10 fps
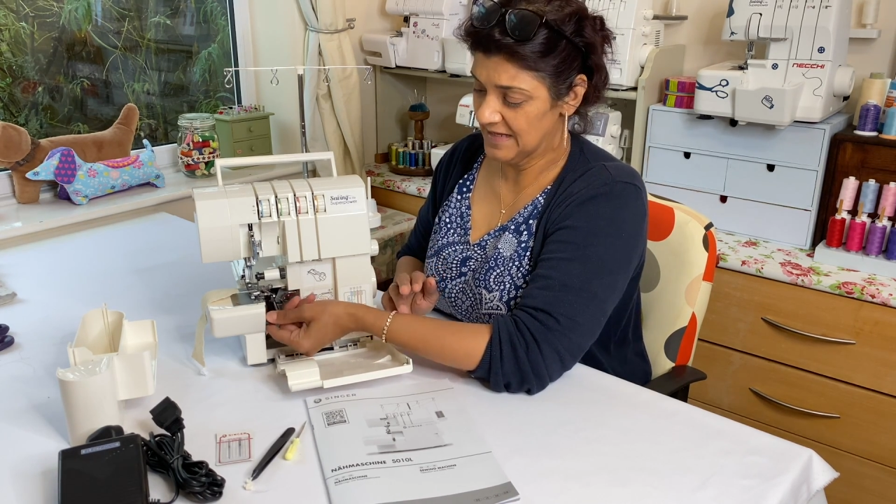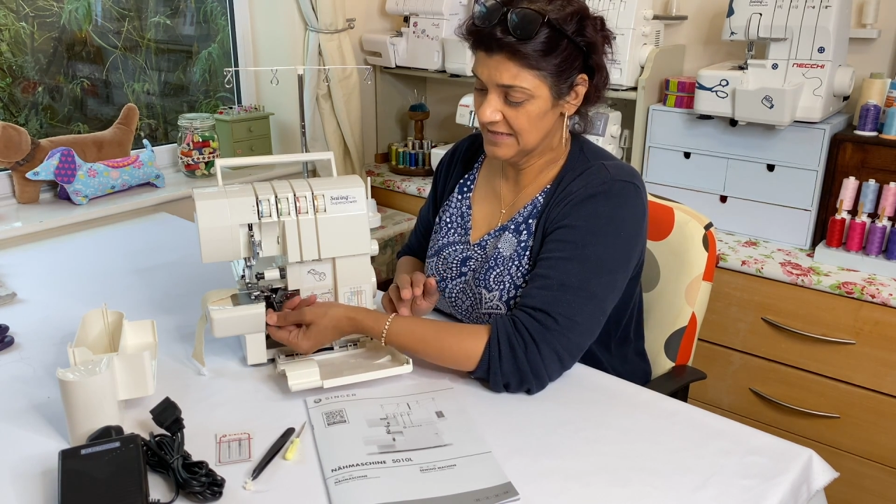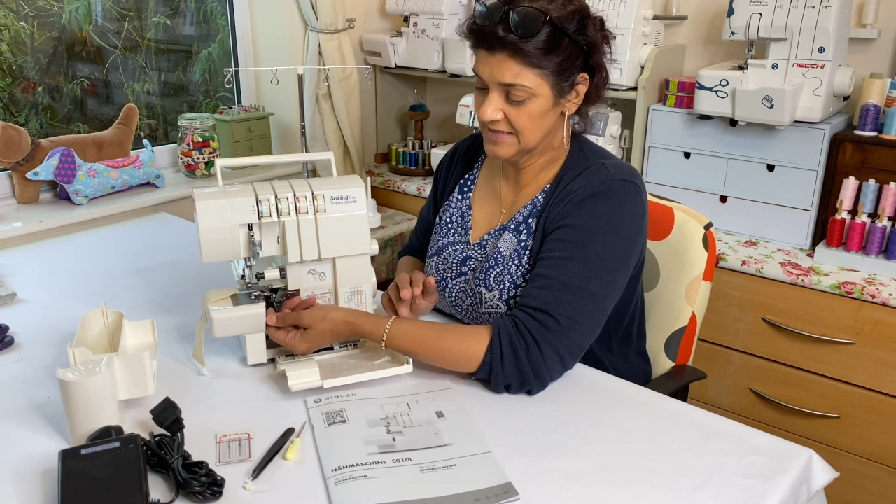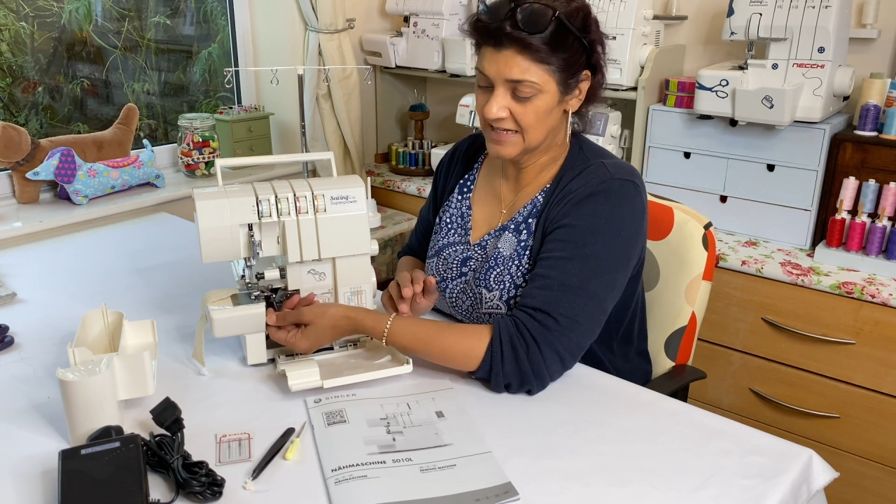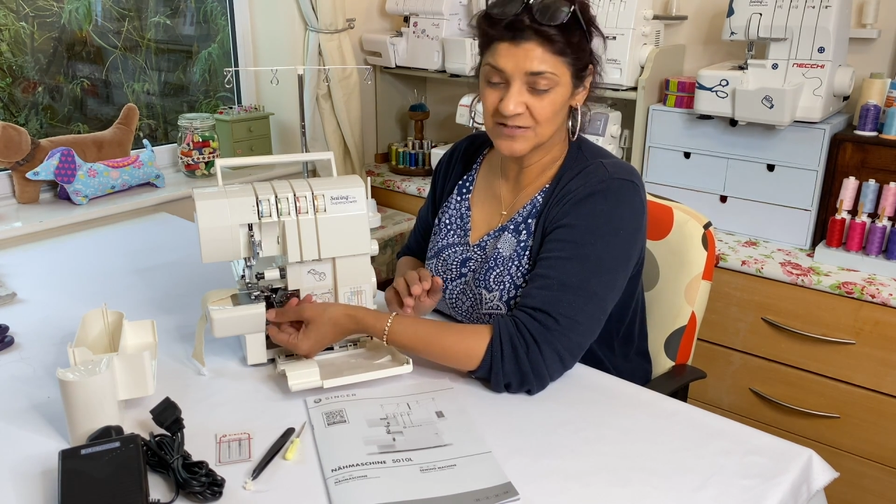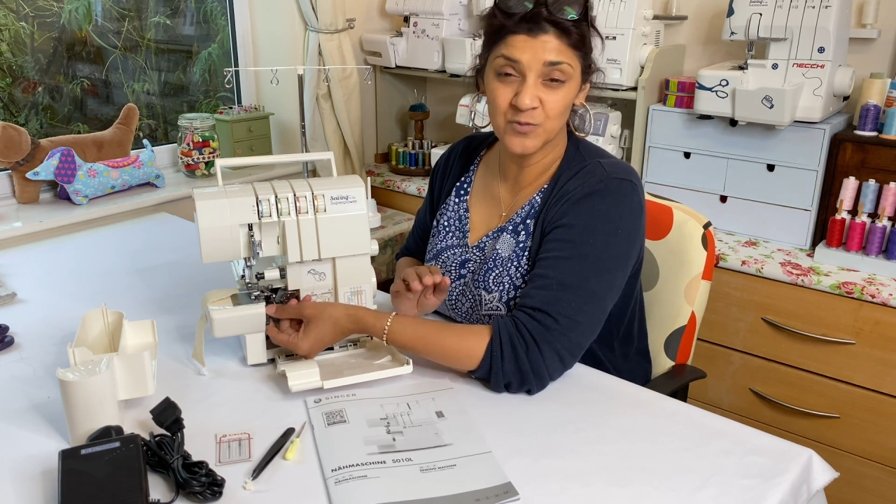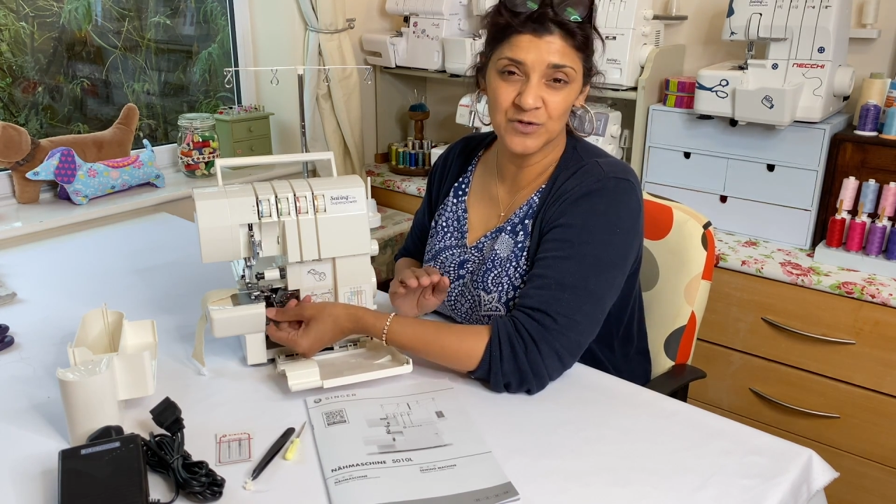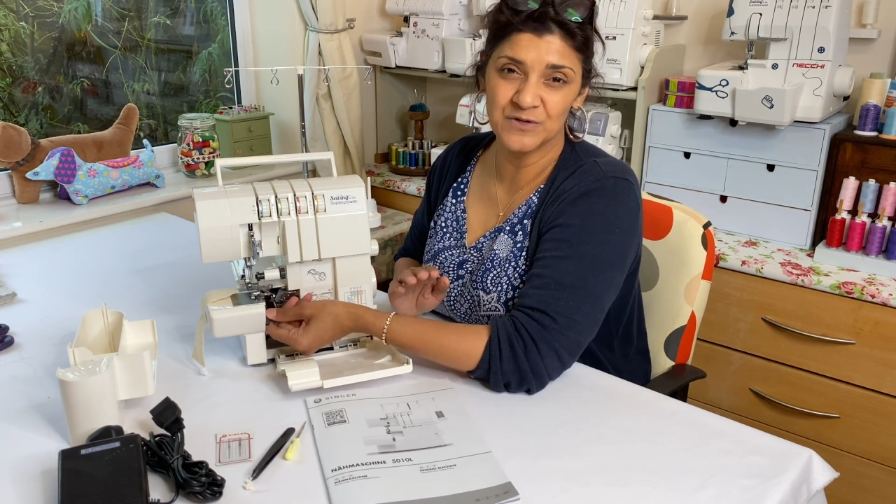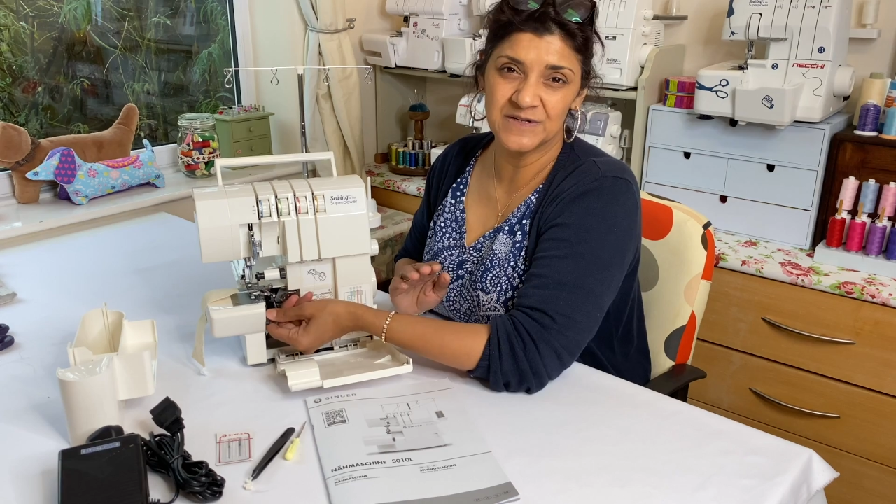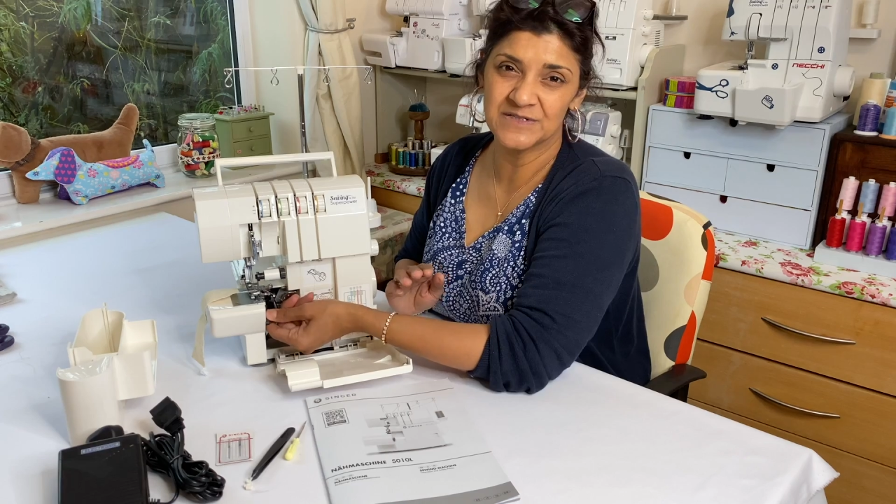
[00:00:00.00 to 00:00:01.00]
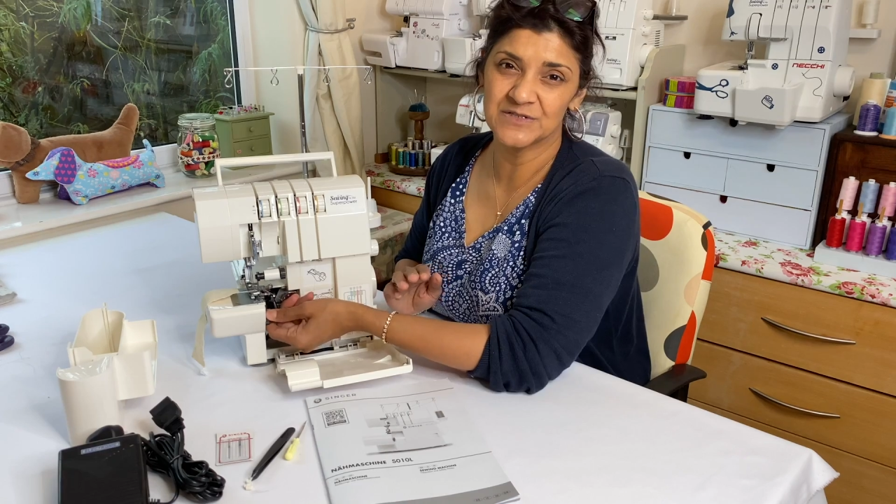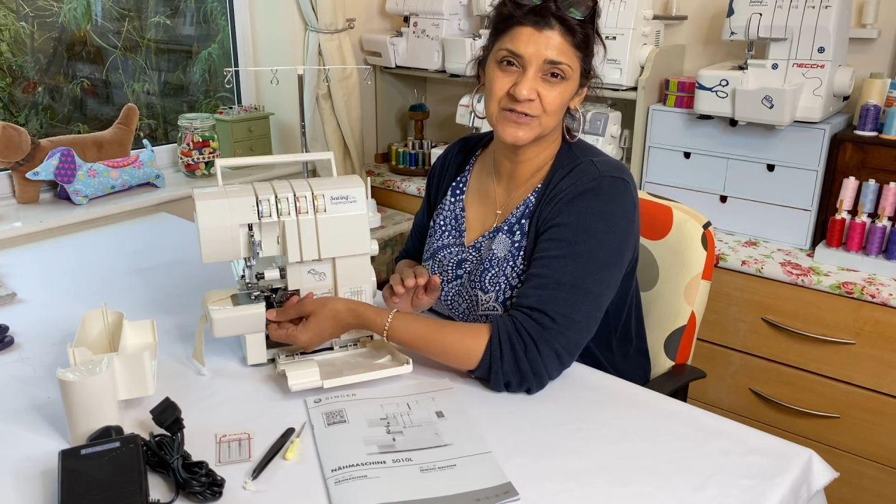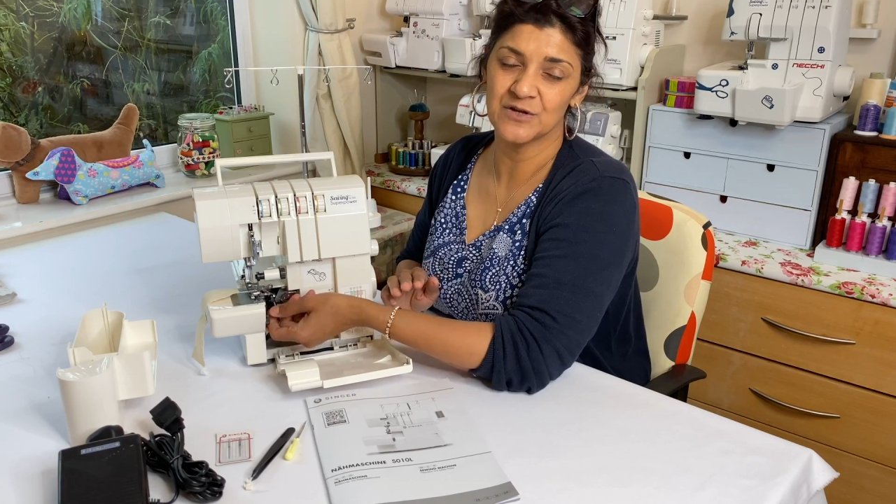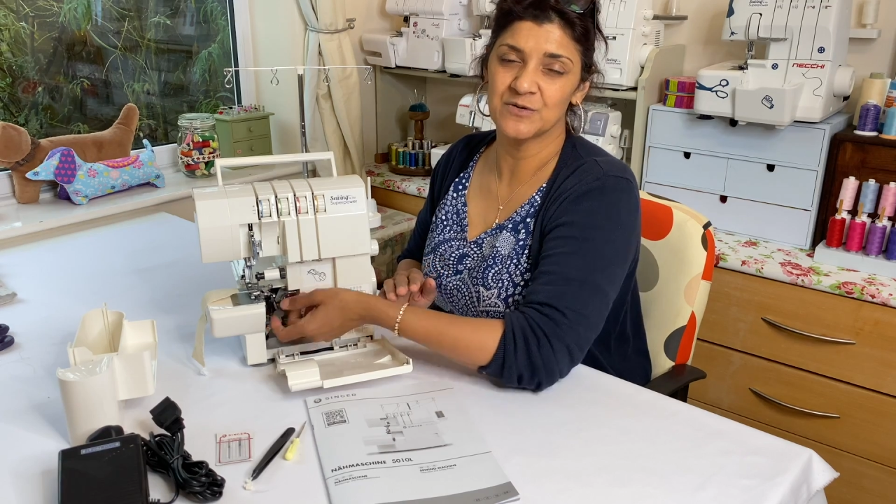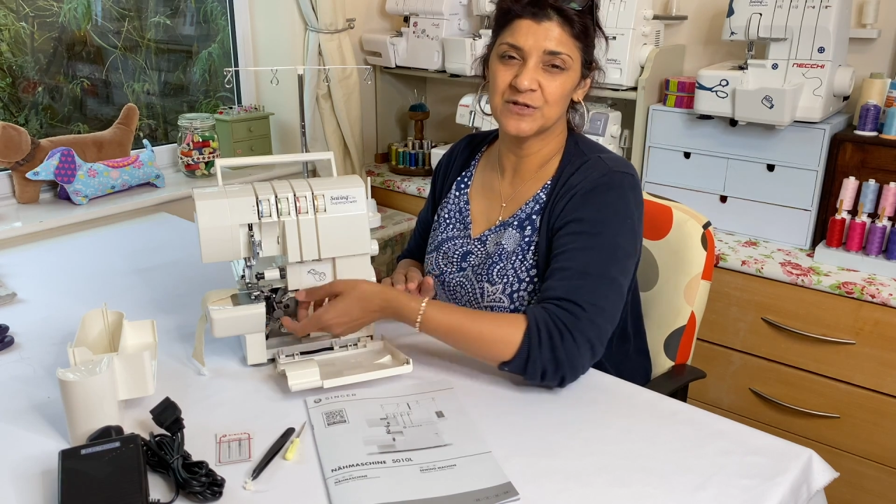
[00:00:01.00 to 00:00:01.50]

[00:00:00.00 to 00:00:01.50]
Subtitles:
that's what you need to do.